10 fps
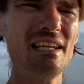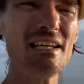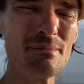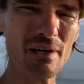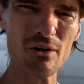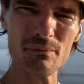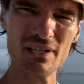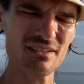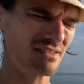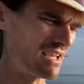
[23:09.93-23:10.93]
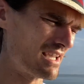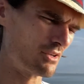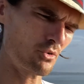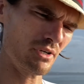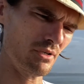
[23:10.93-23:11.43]
email me and say, hey
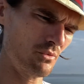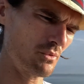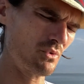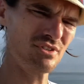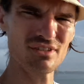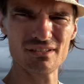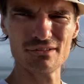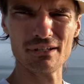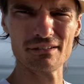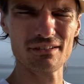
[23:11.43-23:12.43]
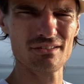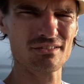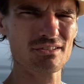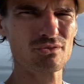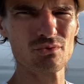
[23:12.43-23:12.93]
Kory, what, what's the deal out there? Is
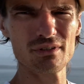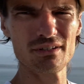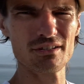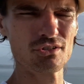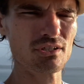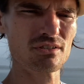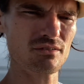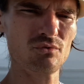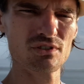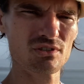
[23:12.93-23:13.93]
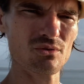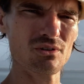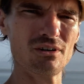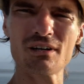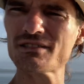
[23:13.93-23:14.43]
this really the gist of what's going
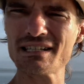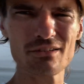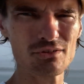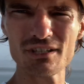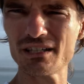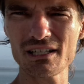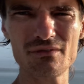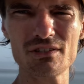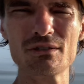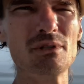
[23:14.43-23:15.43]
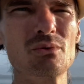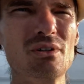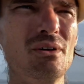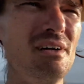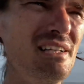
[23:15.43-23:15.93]
on? Because I know you're going to give it to me
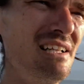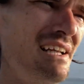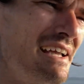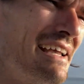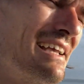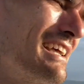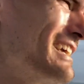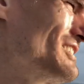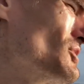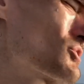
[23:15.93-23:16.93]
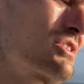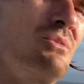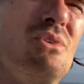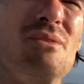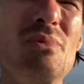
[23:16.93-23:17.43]
real. And usually
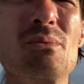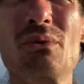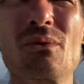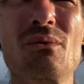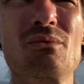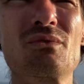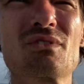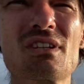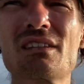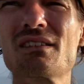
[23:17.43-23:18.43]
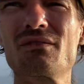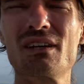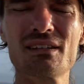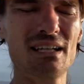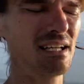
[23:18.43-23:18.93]
when people say stuff
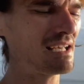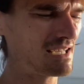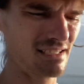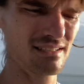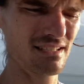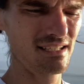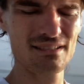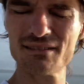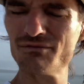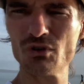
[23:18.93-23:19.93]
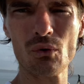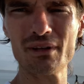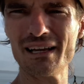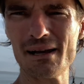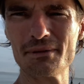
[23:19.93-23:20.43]
like that, it's
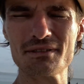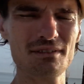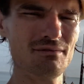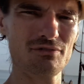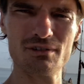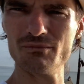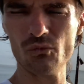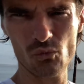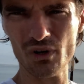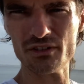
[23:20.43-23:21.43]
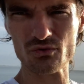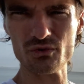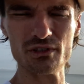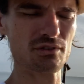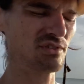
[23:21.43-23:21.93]
totally opposite from what is
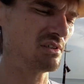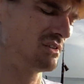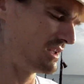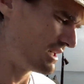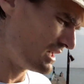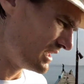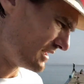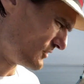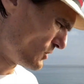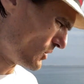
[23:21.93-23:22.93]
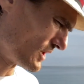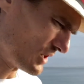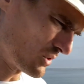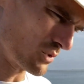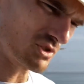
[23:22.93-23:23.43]
real. So if you want to
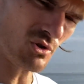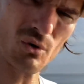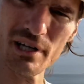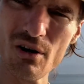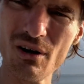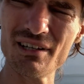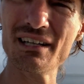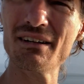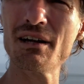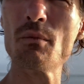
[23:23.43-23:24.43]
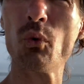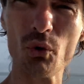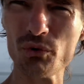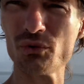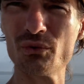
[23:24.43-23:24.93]
know what's going on here in
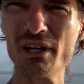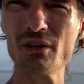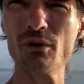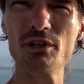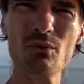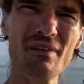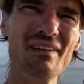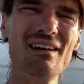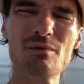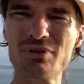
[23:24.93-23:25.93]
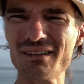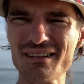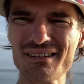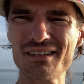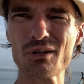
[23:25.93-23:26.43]
Puerto Rico and you want the
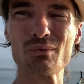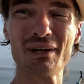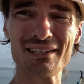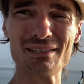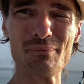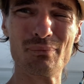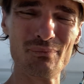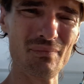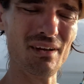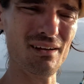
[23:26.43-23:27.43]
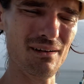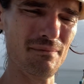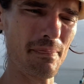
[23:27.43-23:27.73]
unpolitically correct uh,